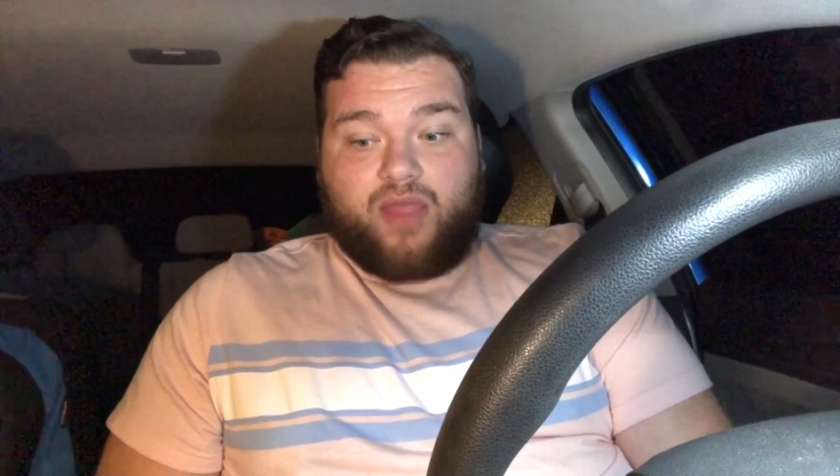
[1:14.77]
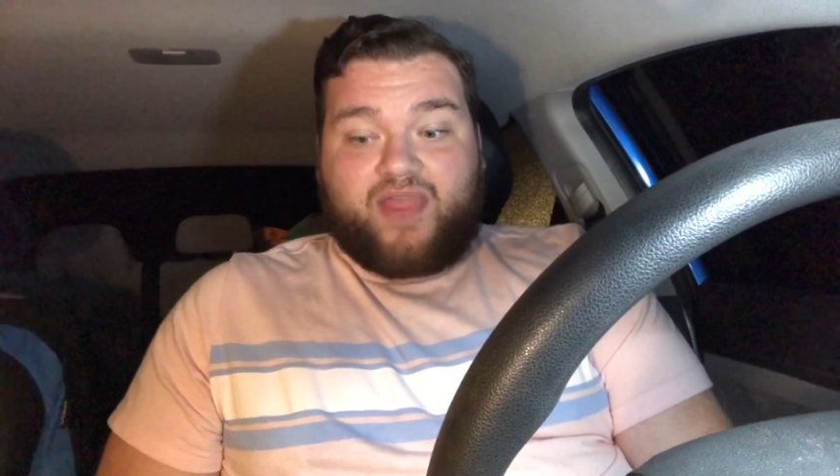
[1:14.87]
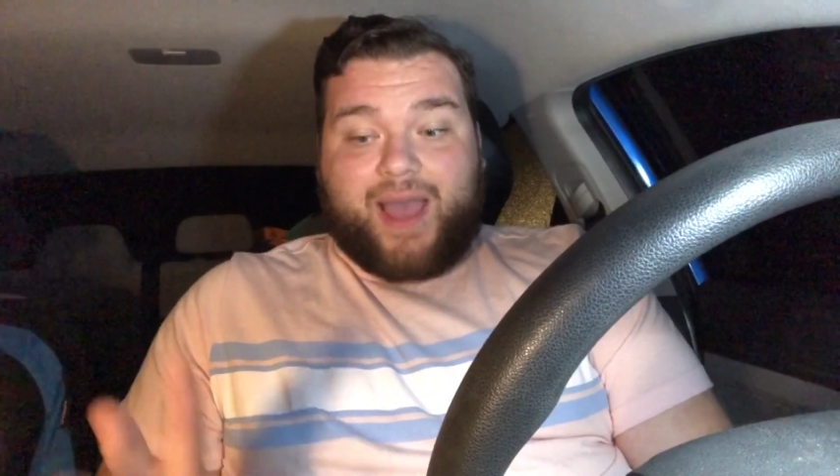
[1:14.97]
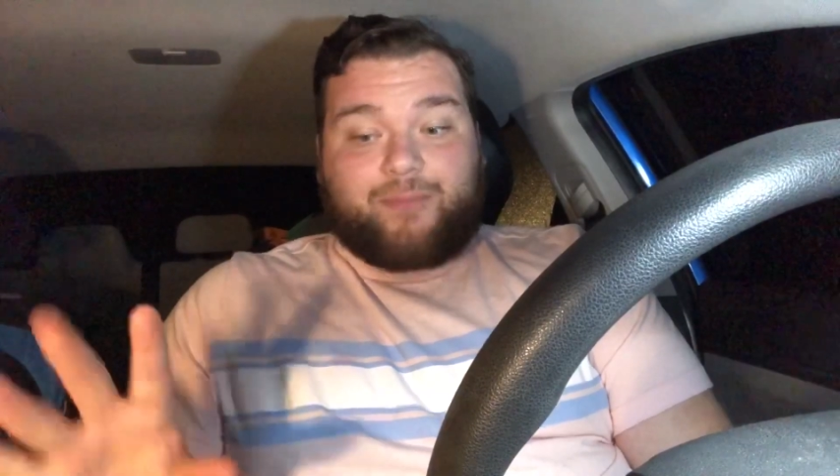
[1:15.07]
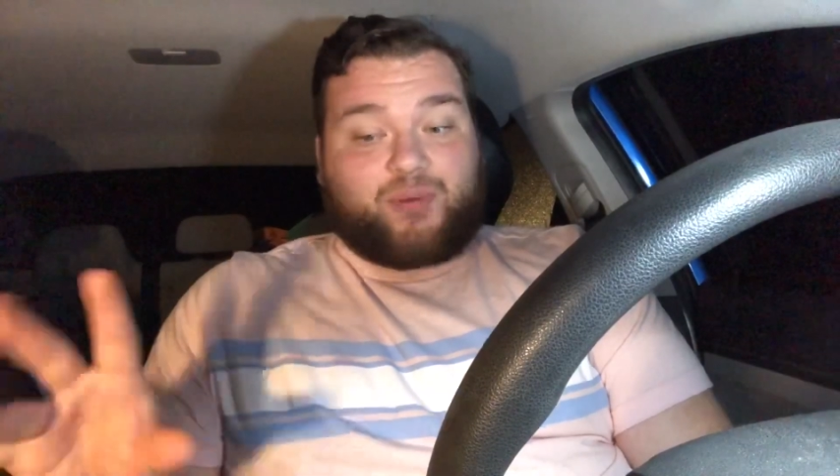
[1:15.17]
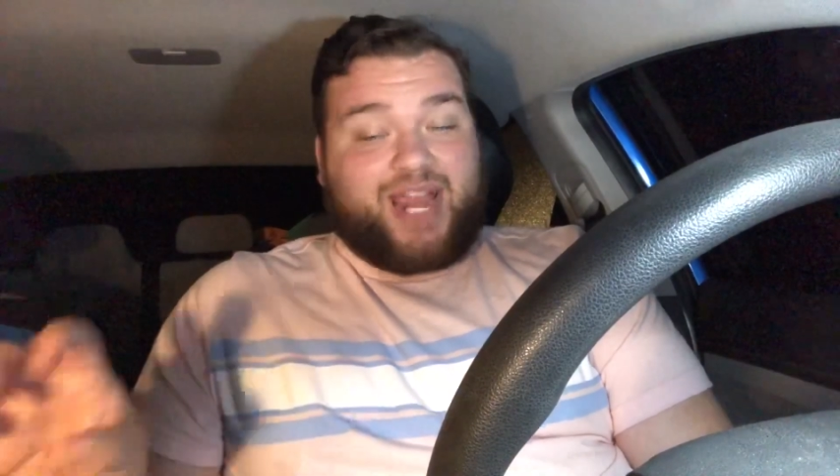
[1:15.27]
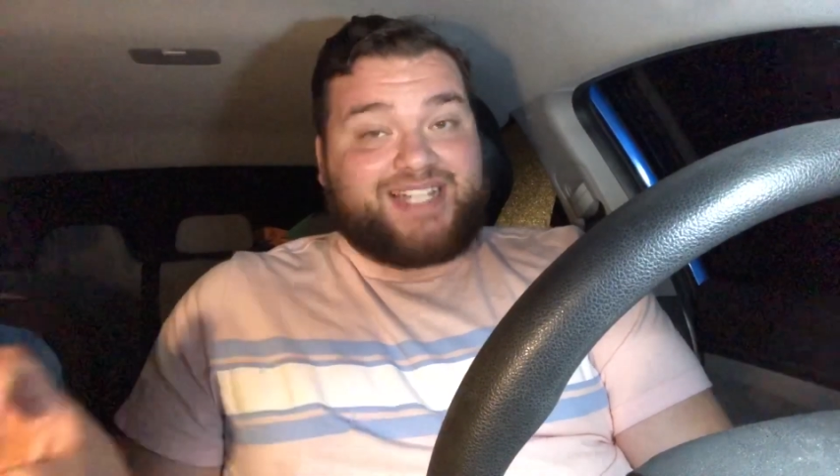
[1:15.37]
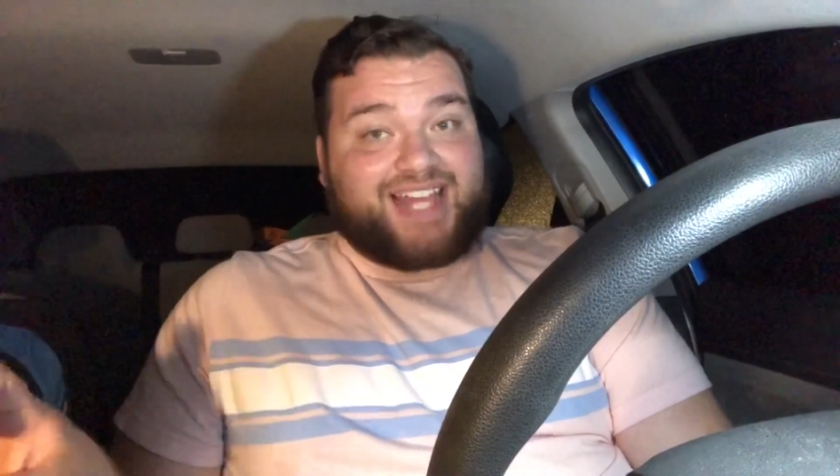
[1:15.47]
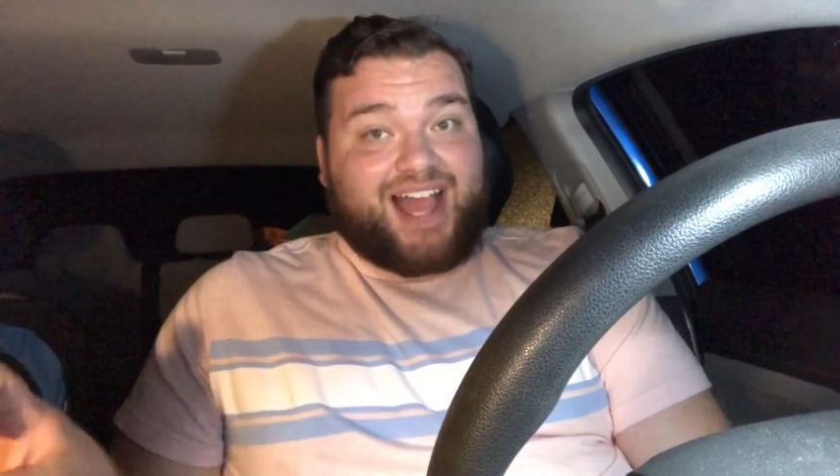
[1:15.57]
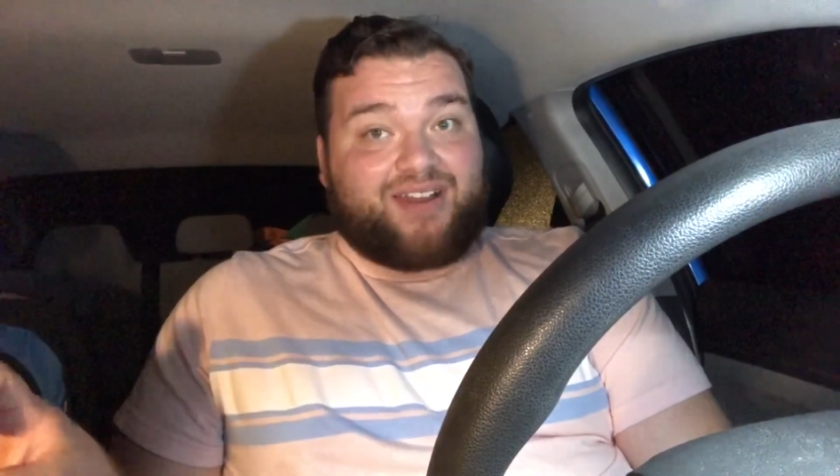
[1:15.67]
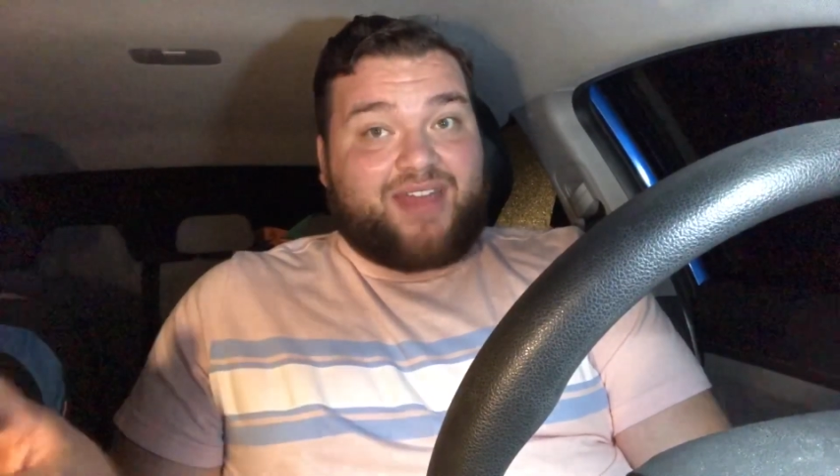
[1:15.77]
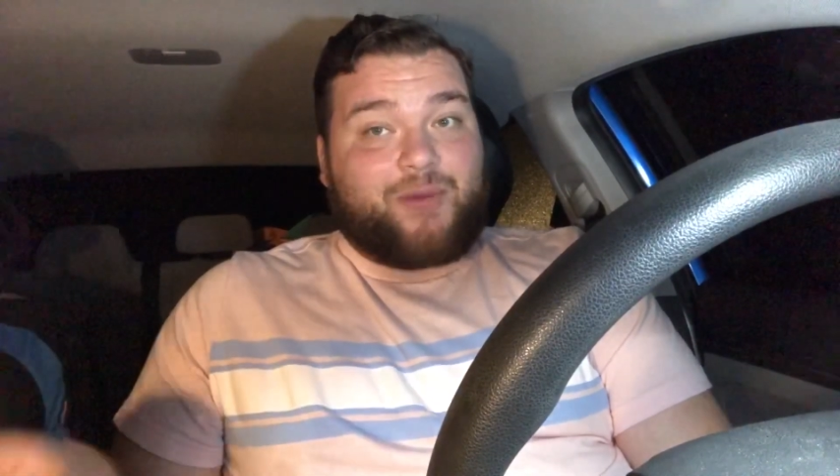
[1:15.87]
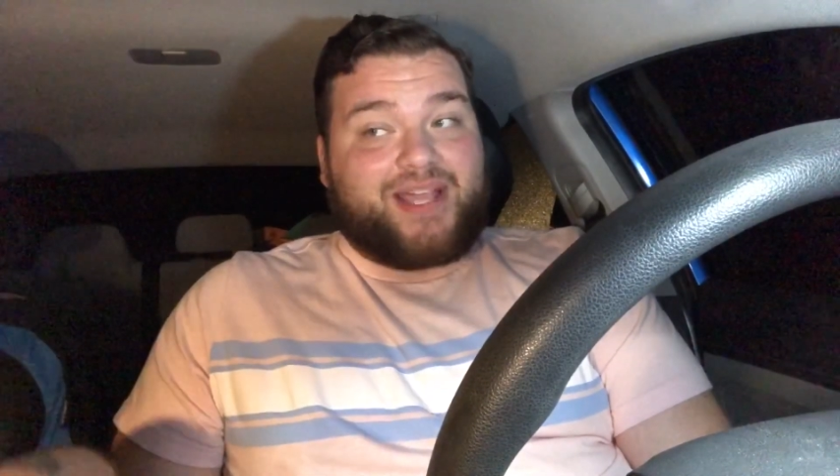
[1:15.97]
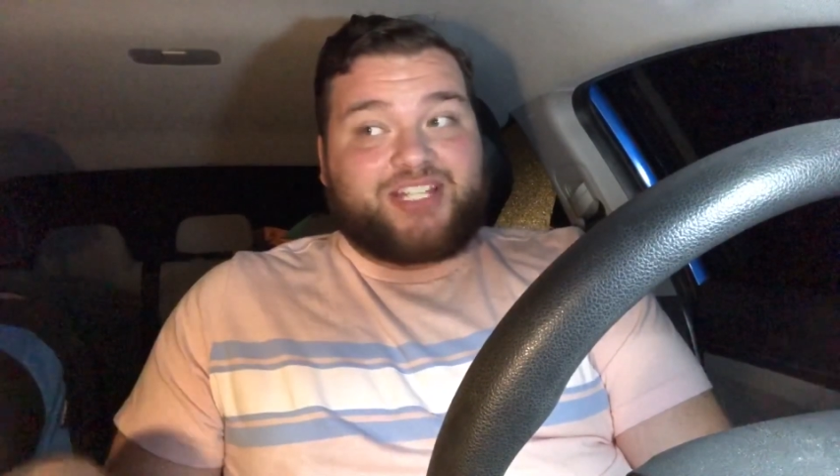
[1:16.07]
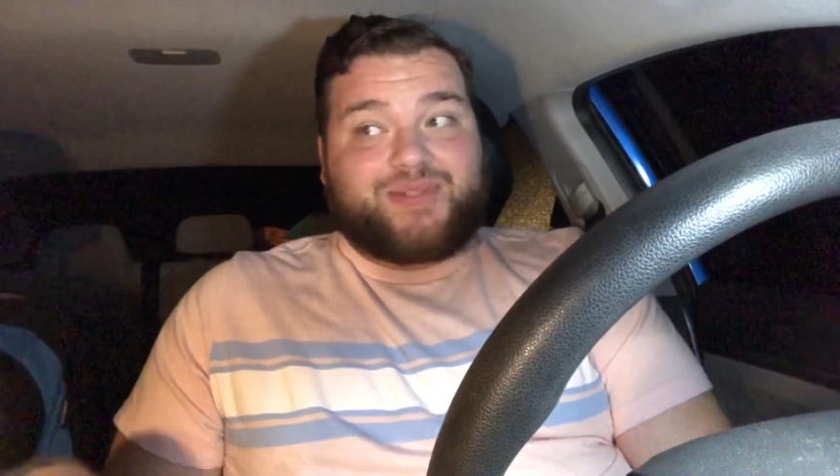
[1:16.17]
That breakdown and the
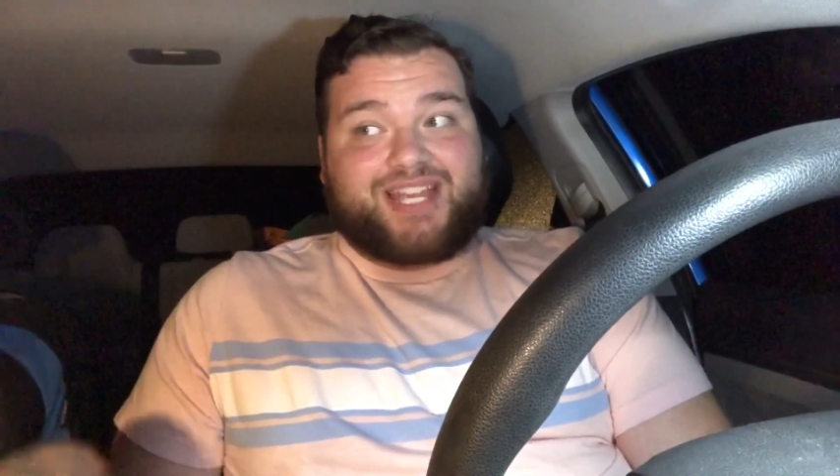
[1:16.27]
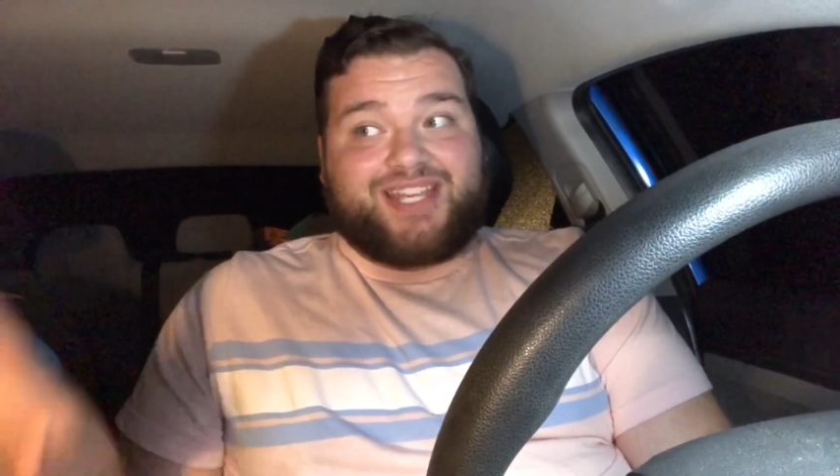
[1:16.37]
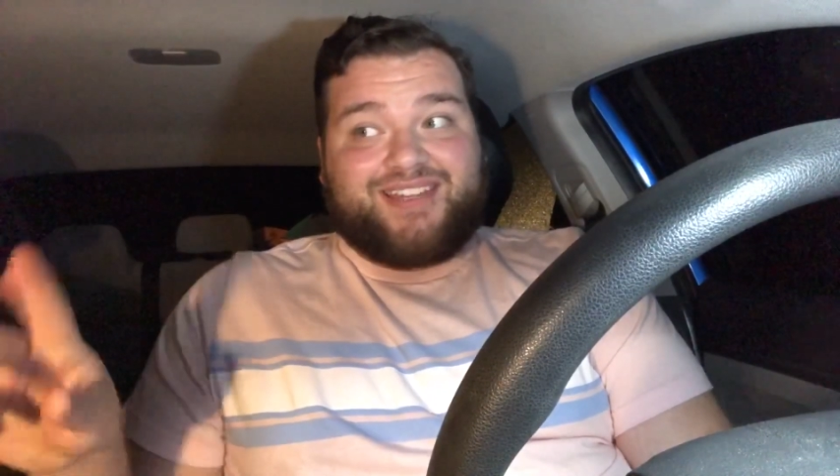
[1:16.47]
way she was like,